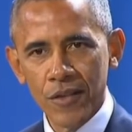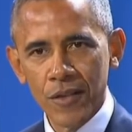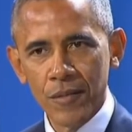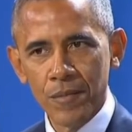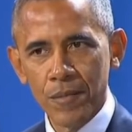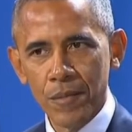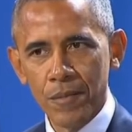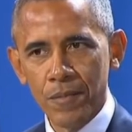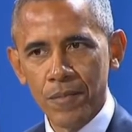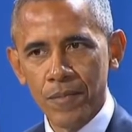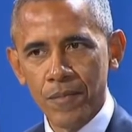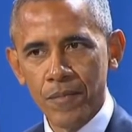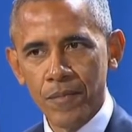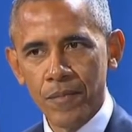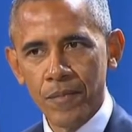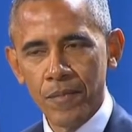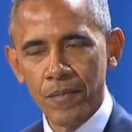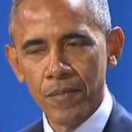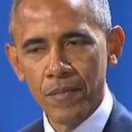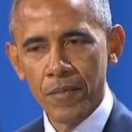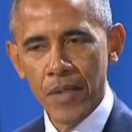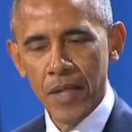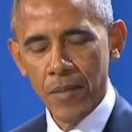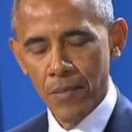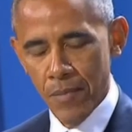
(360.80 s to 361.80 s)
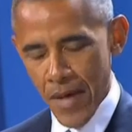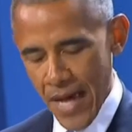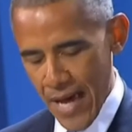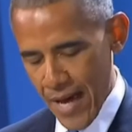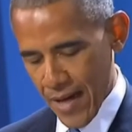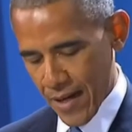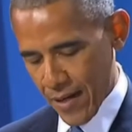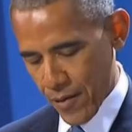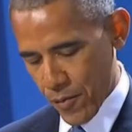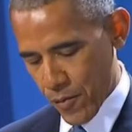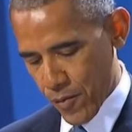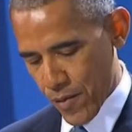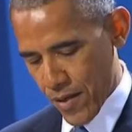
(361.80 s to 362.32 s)
to be
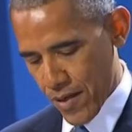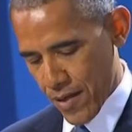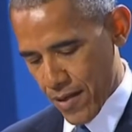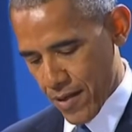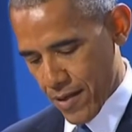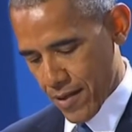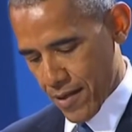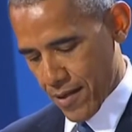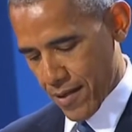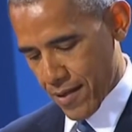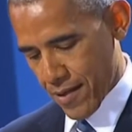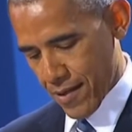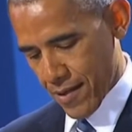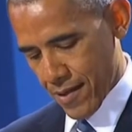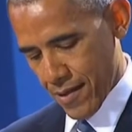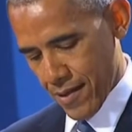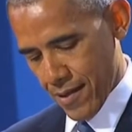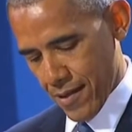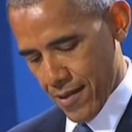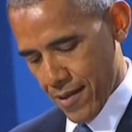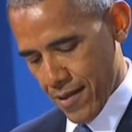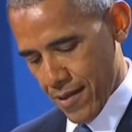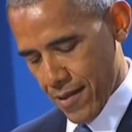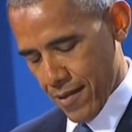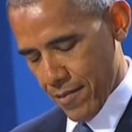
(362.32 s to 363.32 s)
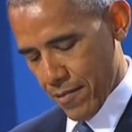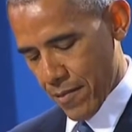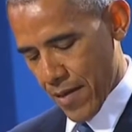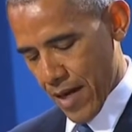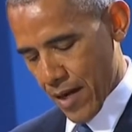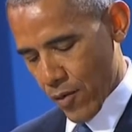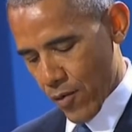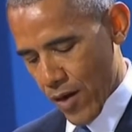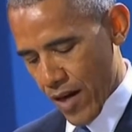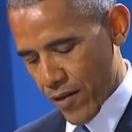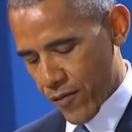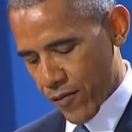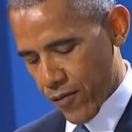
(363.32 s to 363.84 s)
back with my
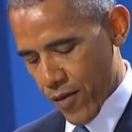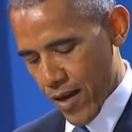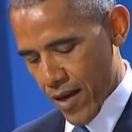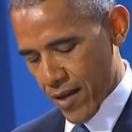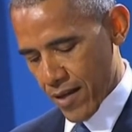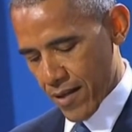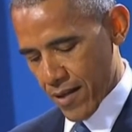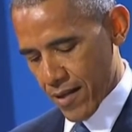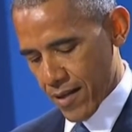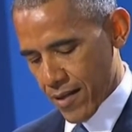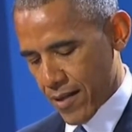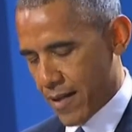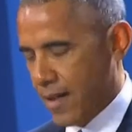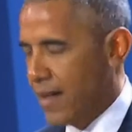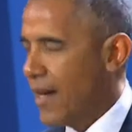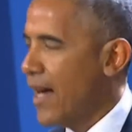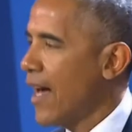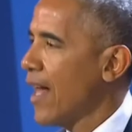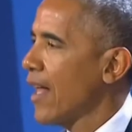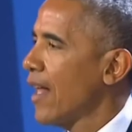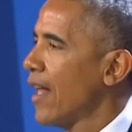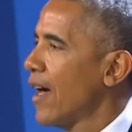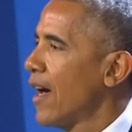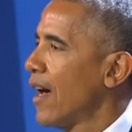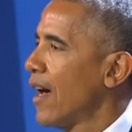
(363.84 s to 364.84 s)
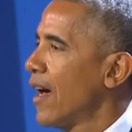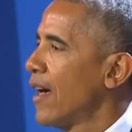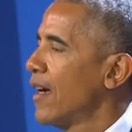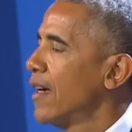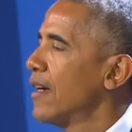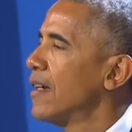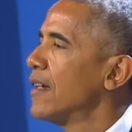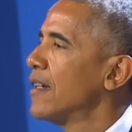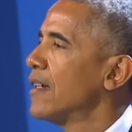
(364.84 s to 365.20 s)
great friend and ally,